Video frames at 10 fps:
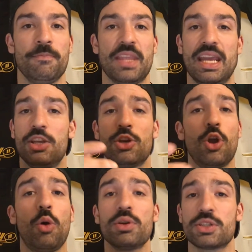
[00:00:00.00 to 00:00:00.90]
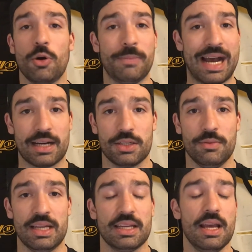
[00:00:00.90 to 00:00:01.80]
And you can always go back to
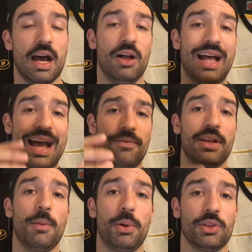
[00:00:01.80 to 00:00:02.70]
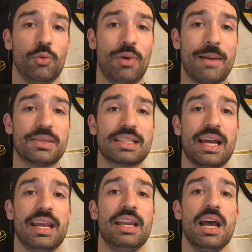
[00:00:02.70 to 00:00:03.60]
it. I'll have it up on the
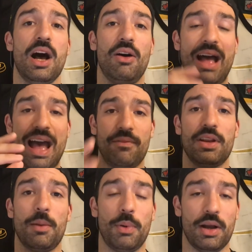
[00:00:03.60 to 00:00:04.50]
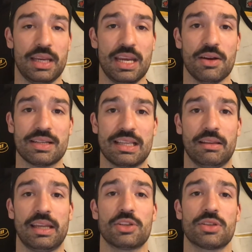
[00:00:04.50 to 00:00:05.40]
website. I'll have it up on here as a
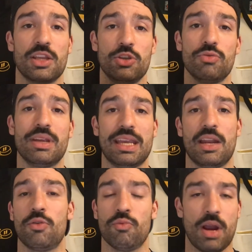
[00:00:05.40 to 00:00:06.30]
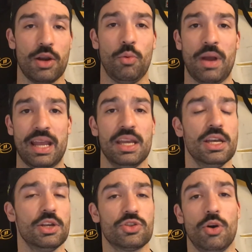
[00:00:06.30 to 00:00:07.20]
link so that you can get it right away.
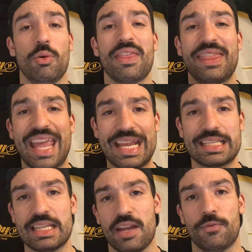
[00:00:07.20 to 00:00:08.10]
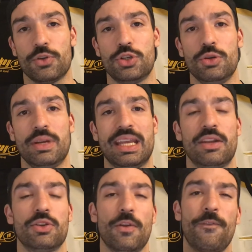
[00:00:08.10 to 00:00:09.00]
So thanks again for tuning in
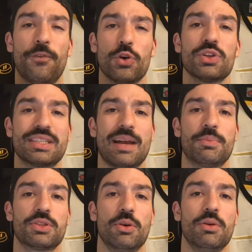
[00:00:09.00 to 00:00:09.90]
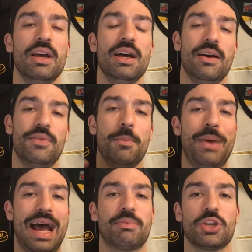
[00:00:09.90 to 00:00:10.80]
to the first episode of the
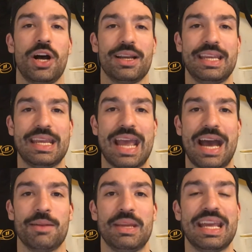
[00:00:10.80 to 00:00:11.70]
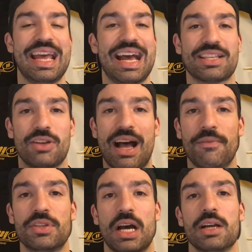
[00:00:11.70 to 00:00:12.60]
BAPS Hockey Academy, as I'll have
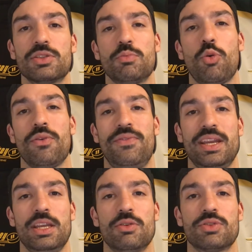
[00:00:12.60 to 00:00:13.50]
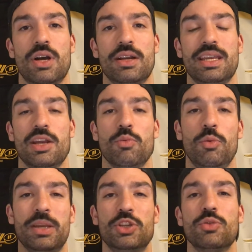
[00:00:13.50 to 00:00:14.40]
tons more videos on here. We'll
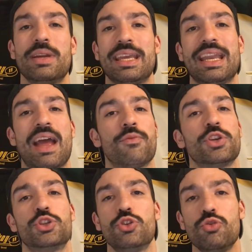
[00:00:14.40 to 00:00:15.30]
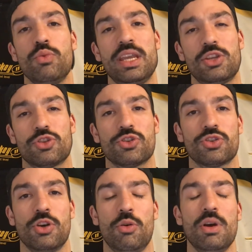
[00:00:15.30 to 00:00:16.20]
be doing it every 2 weeks or
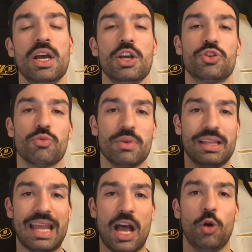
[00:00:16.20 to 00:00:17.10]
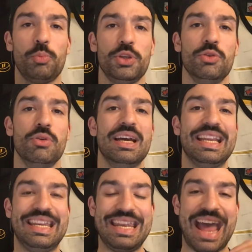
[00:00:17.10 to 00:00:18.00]
so to really help you
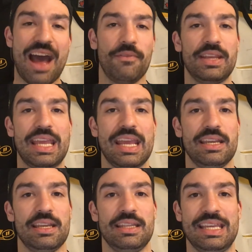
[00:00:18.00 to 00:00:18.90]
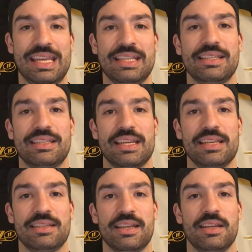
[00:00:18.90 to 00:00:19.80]
navigate the
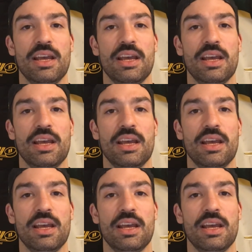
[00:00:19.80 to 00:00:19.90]
in-season